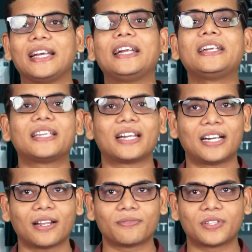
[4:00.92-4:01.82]

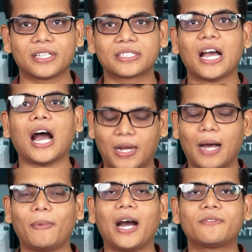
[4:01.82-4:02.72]
Internet of Things,
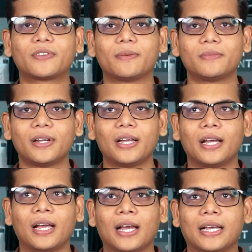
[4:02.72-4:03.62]
apart from
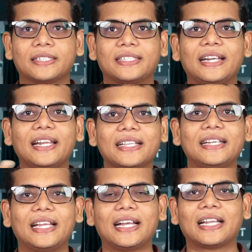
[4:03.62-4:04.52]
sending the
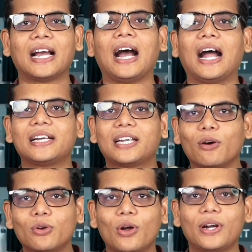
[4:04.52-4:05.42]
data and
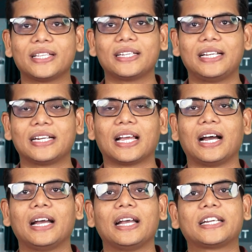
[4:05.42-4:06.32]
downloading the
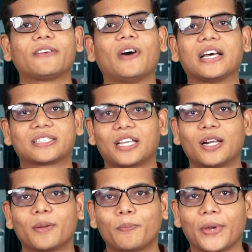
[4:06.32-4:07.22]
data at a faster
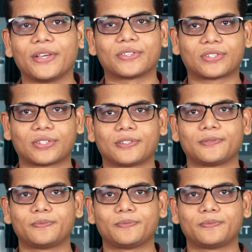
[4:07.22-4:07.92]
pace.